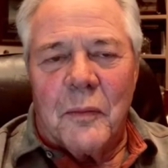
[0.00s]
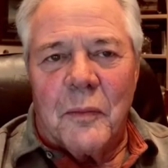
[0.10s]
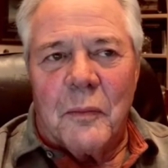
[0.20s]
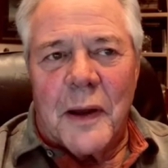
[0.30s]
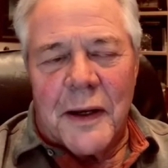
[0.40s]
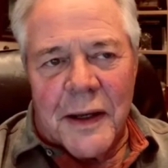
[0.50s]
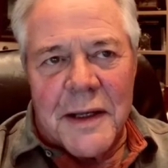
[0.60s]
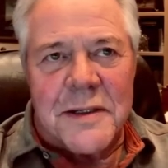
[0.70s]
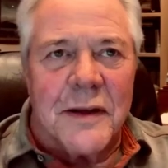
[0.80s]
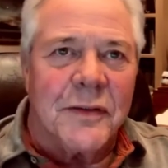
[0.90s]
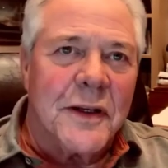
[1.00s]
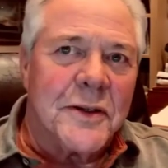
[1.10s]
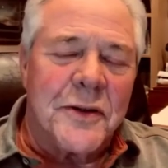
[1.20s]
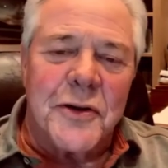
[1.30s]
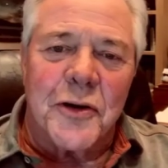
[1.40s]
By today's
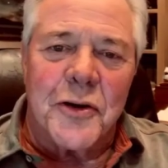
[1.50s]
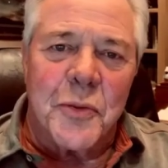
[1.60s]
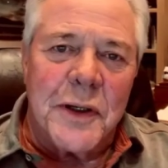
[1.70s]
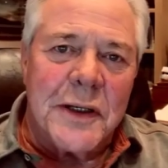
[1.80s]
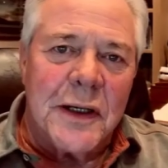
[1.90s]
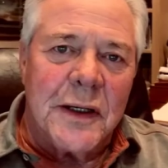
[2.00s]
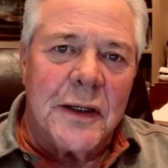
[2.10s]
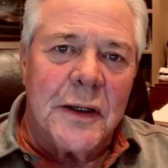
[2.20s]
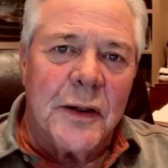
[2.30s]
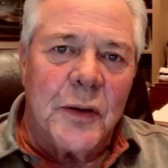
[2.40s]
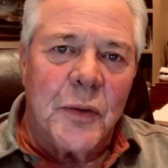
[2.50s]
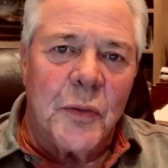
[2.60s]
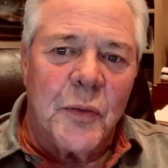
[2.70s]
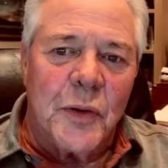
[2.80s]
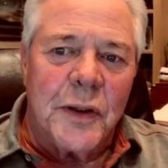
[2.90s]
definition, the church we attended
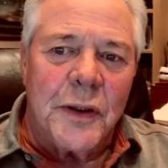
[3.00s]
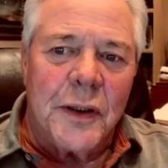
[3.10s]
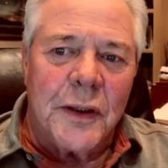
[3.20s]
would